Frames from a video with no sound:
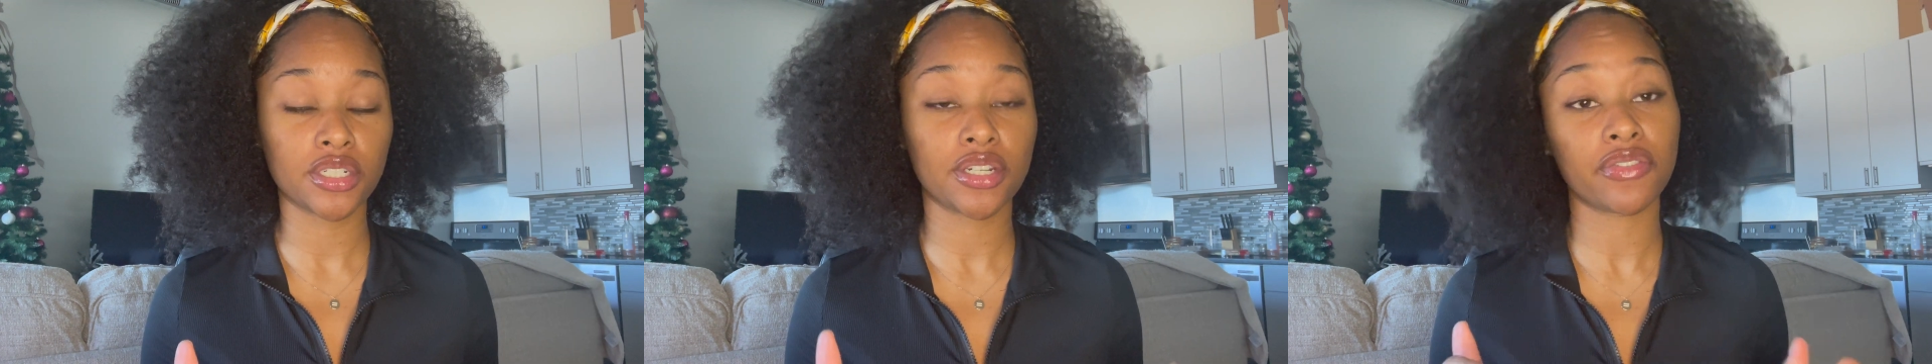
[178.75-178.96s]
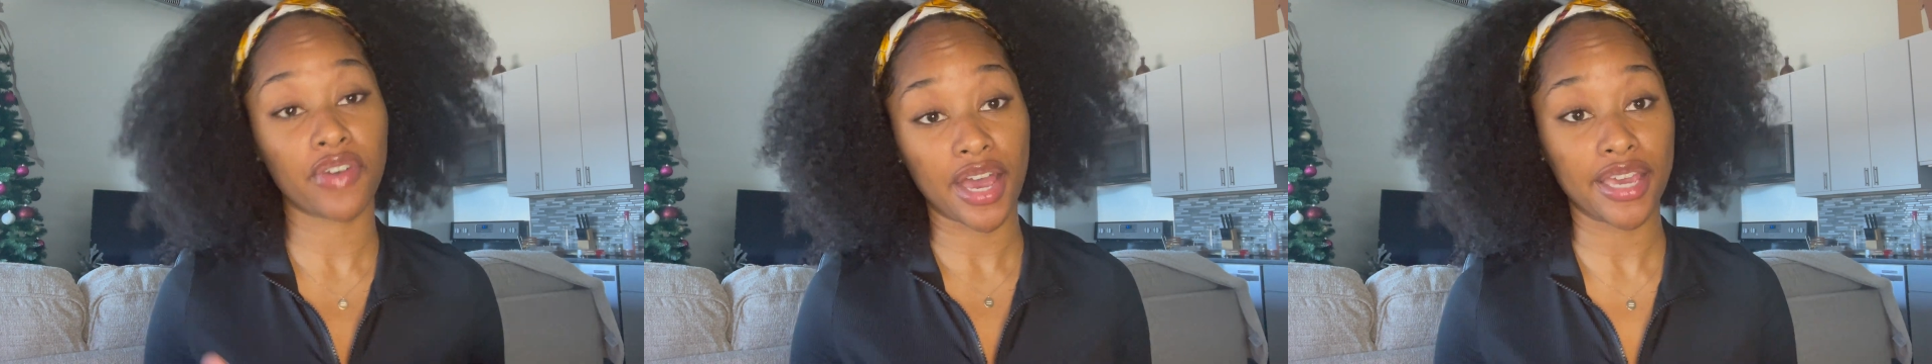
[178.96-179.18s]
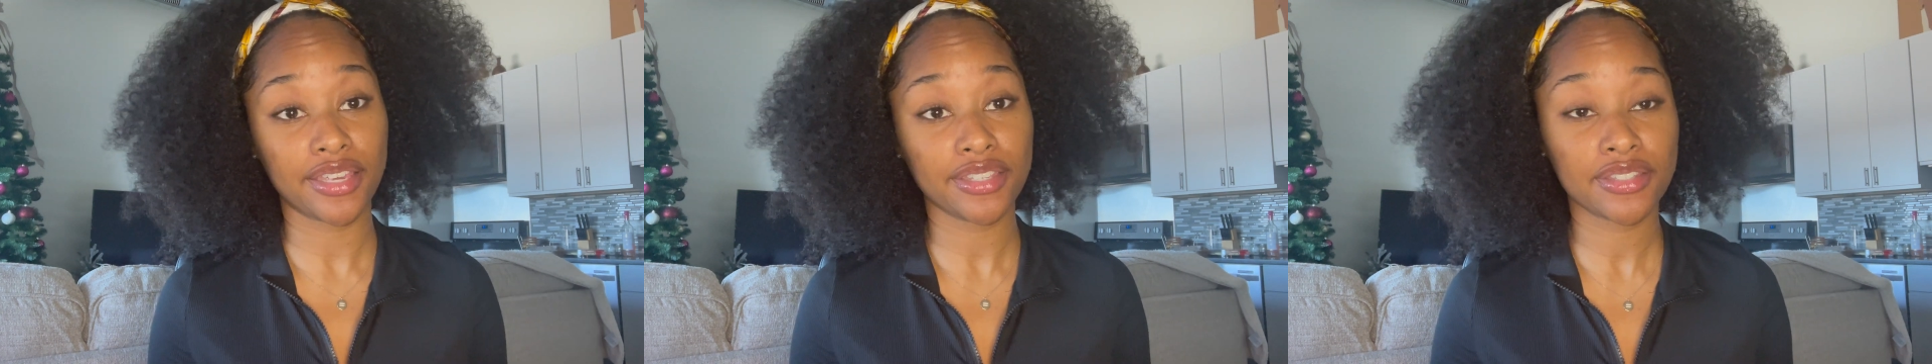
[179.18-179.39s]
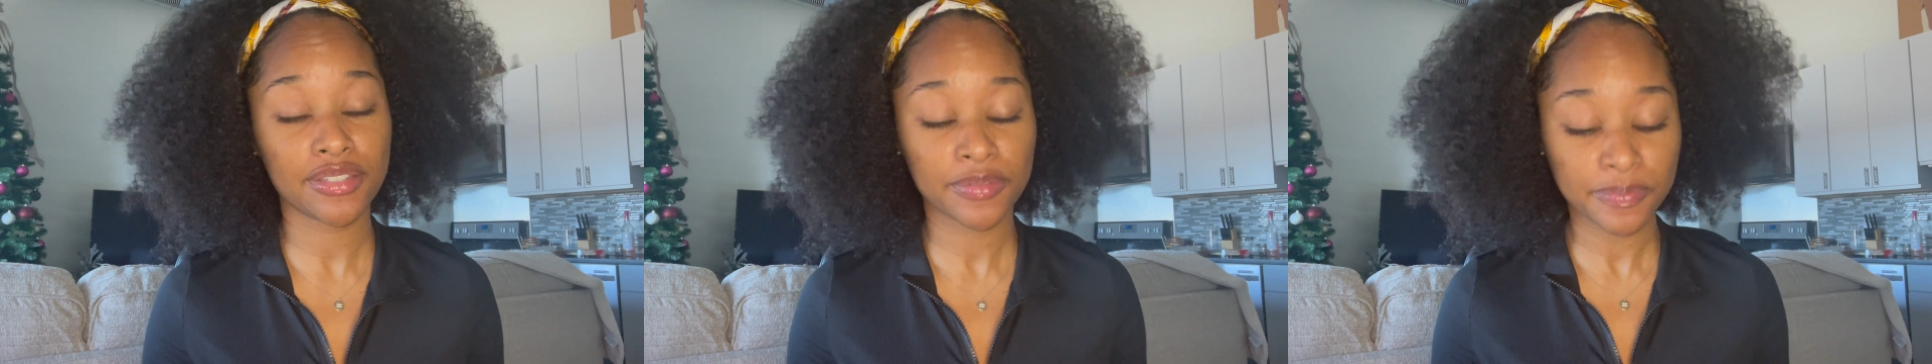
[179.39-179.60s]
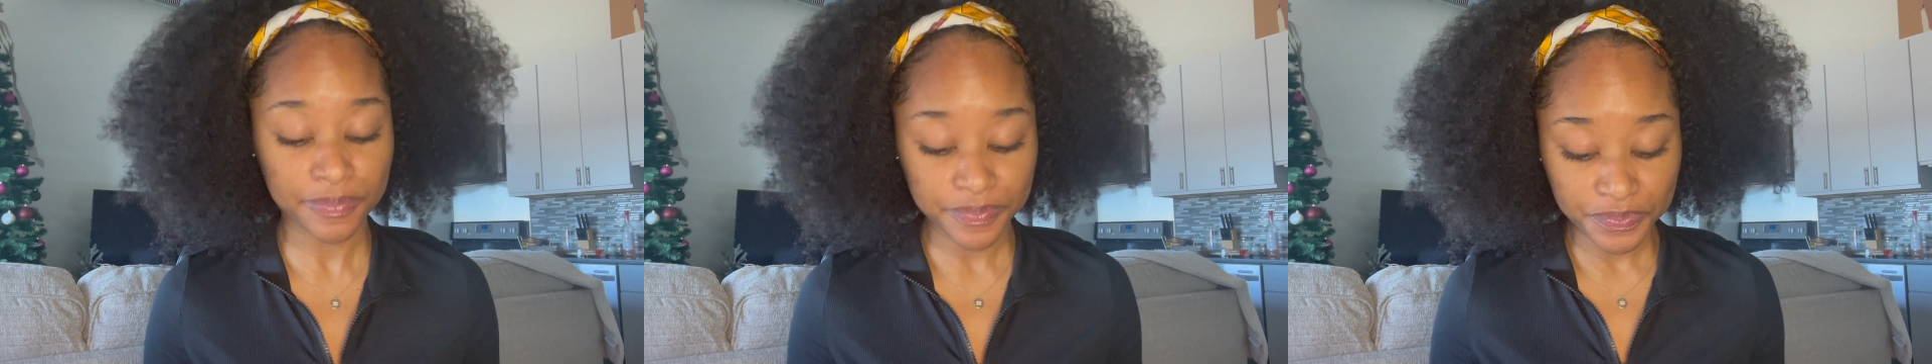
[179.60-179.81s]
device.
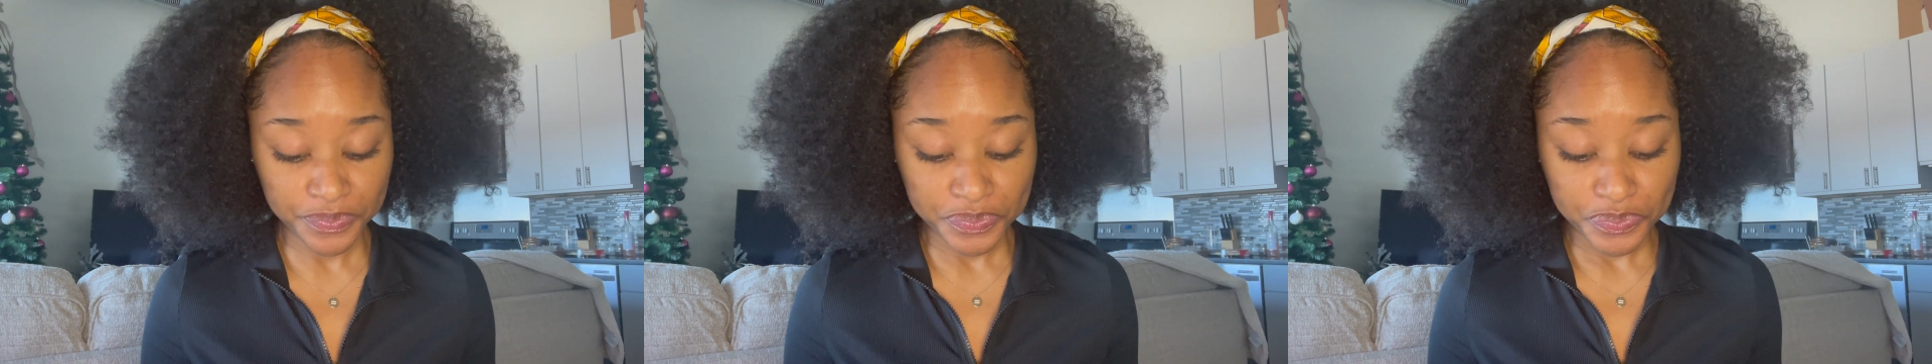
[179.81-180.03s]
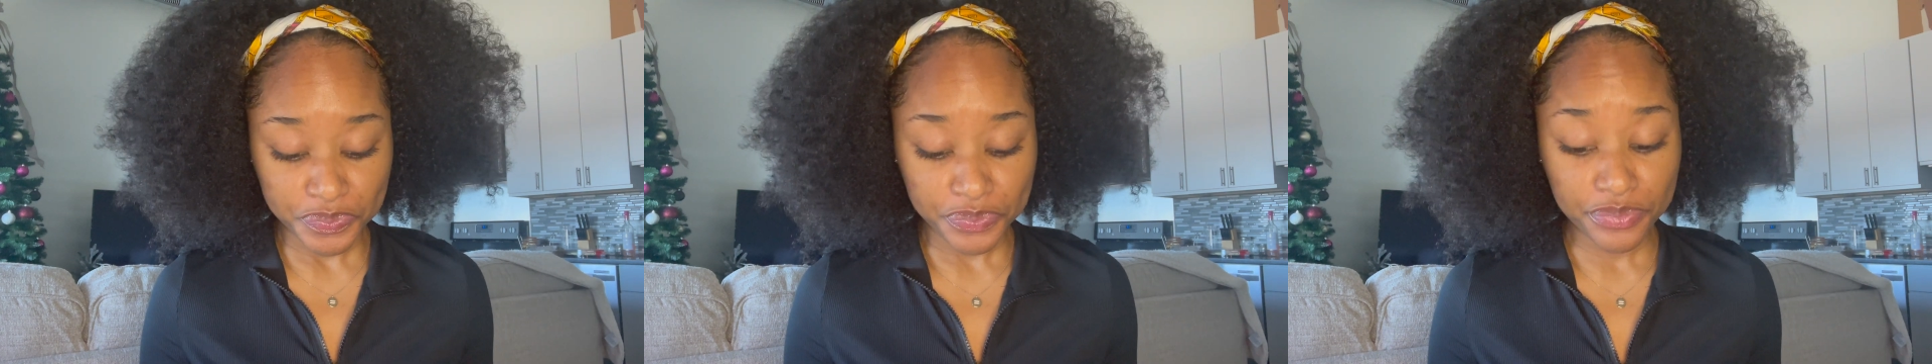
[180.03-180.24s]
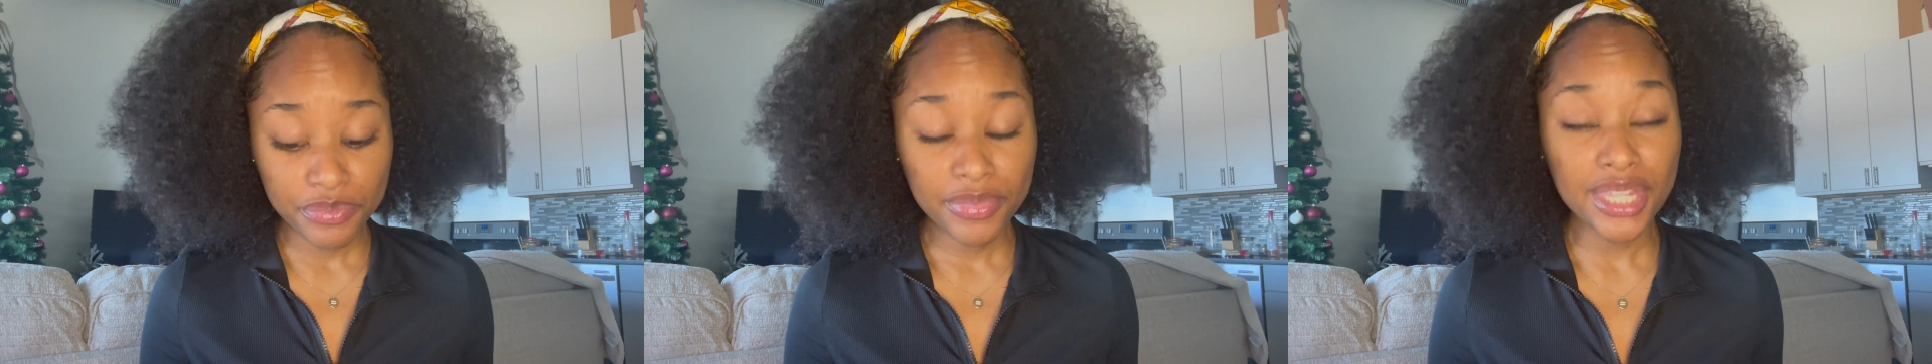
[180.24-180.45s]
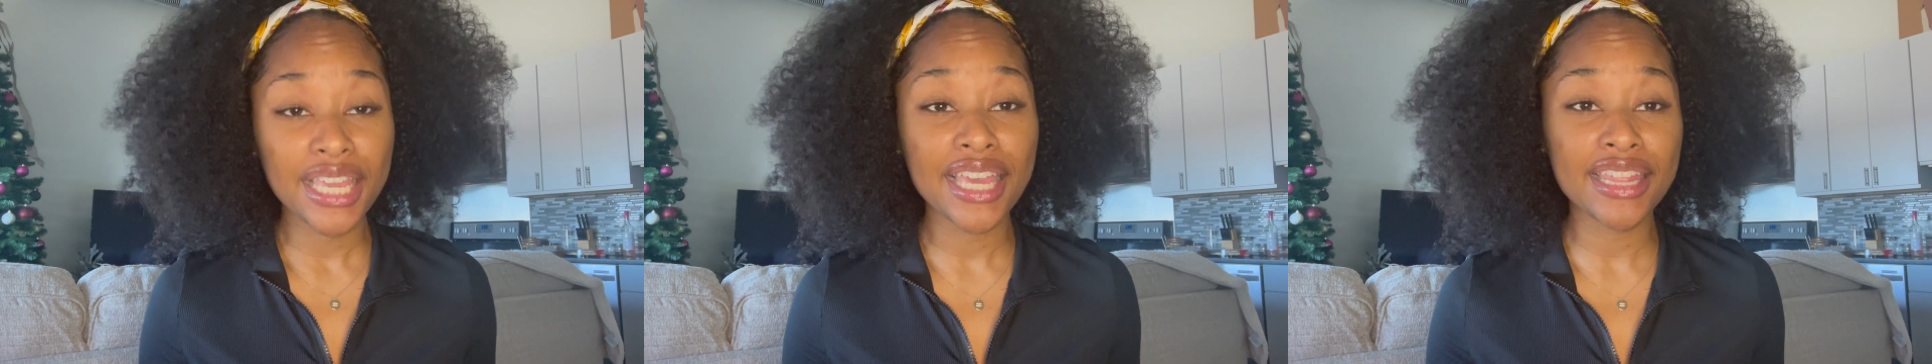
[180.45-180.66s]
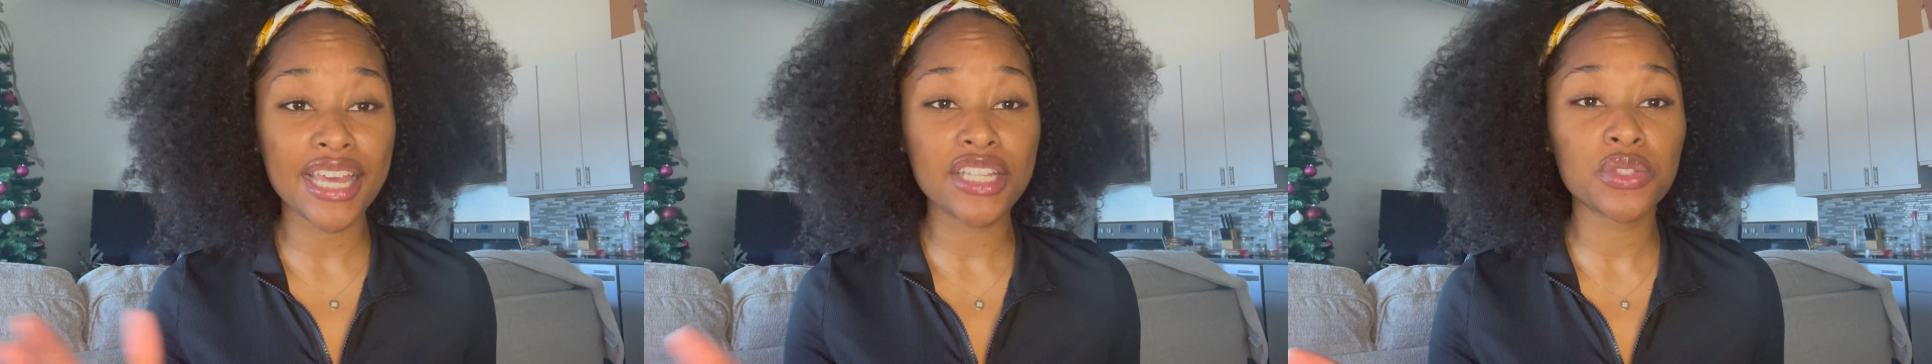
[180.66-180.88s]

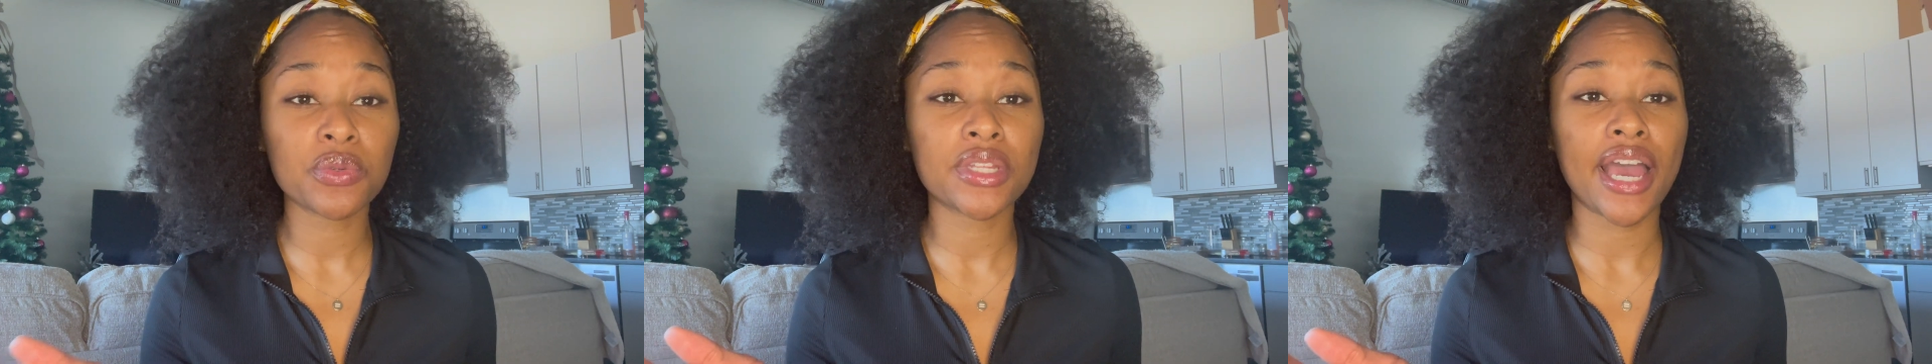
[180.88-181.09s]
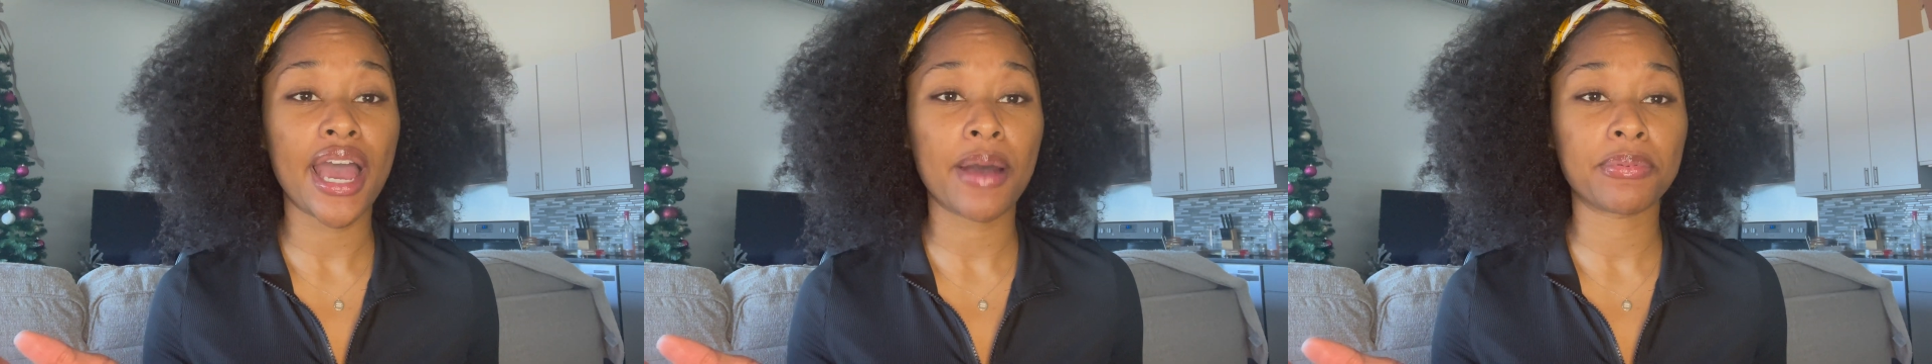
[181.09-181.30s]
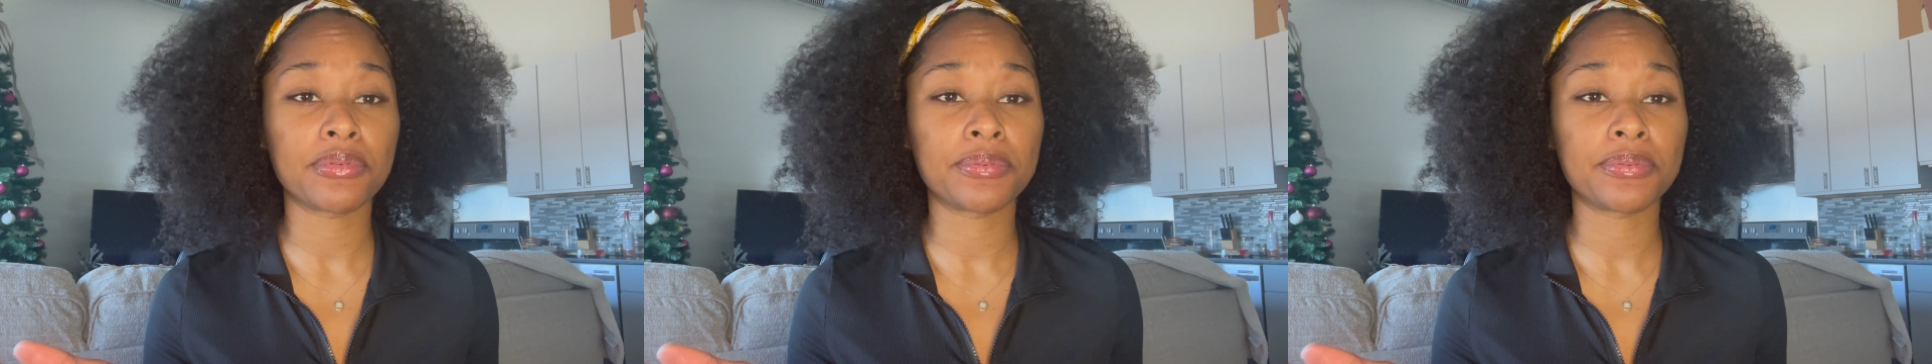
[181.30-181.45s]
And that's where the Apple